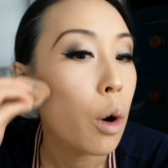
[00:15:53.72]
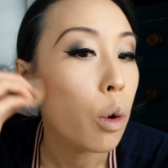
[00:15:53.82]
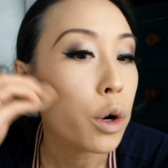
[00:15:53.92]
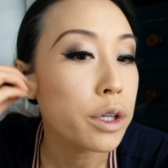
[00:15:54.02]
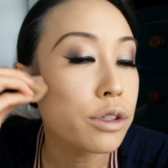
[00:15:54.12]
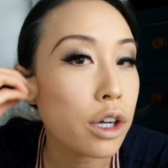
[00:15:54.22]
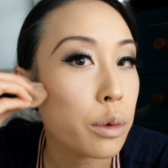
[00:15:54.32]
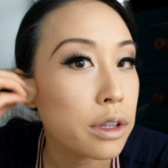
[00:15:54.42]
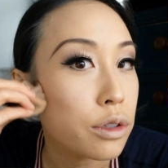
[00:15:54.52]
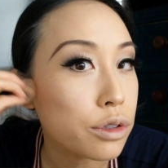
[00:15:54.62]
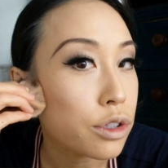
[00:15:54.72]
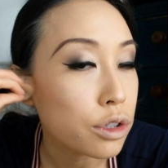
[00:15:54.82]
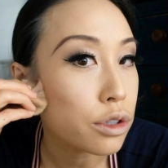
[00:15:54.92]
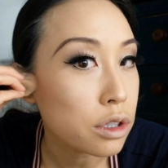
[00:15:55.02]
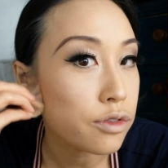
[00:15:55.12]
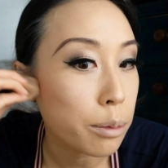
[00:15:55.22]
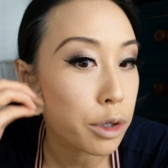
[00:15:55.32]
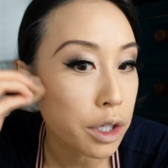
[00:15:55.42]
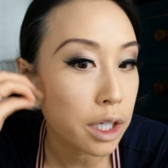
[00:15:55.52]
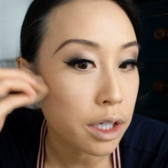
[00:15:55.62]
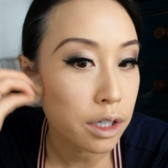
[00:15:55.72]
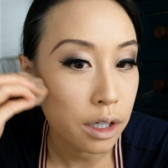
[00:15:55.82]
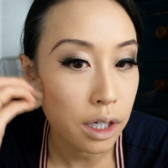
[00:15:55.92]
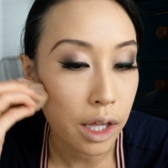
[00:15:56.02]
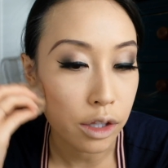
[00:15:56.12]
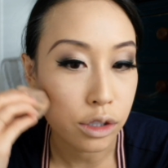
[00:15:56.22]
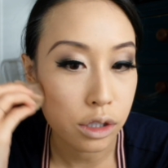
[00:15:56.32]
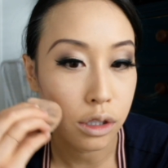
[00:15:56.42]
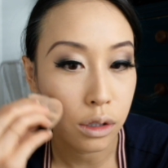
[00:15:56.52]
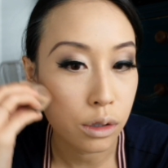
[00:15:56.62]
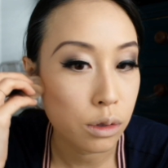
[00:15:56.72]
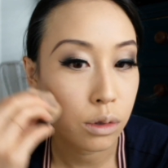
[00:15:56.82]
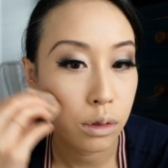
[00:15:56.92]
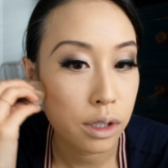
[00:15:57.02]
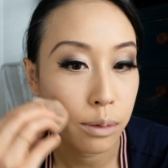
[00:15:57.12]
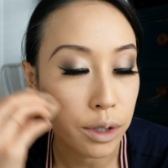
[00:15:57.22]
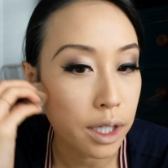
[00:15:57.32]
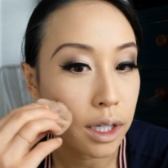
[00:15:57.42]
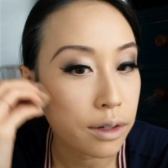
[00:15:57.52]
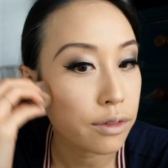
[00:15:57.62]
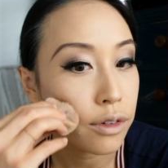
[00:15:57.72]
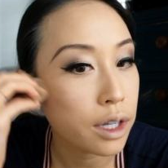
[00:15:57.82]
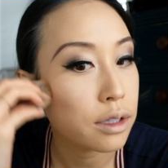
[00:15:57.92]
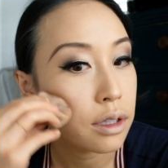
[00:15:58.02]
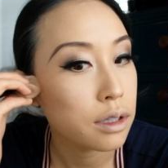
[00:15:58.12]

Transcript: Or you can start with little circles from your ear and then slowly bringing it front.